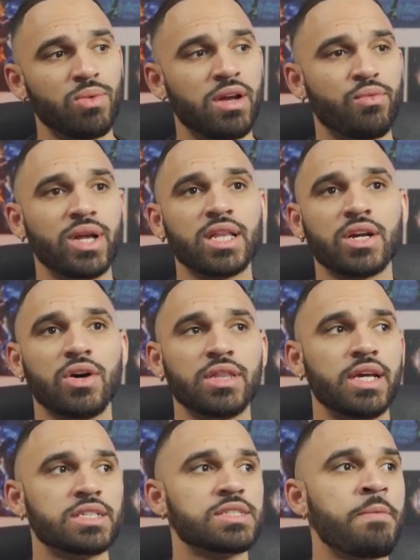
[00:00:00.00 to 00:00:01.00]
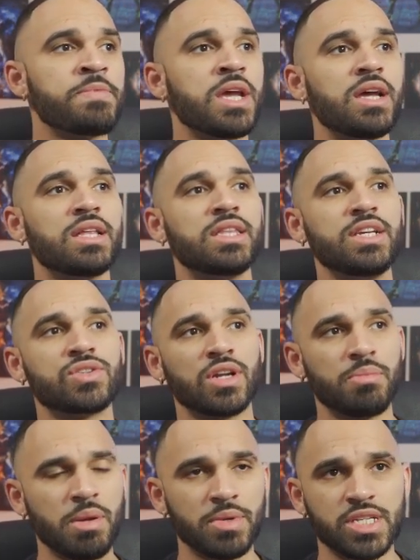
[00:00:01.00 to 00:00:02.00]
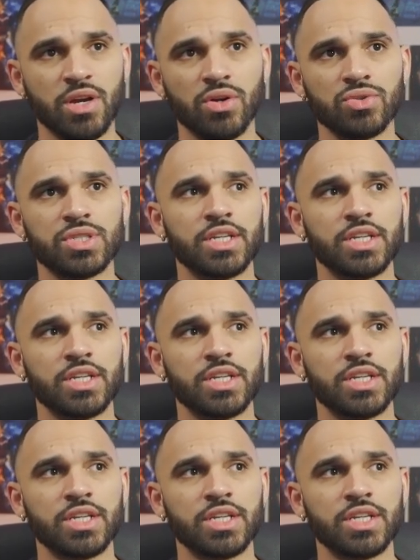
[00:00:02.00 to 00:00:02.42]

the way, if we click on this, these are going to be materials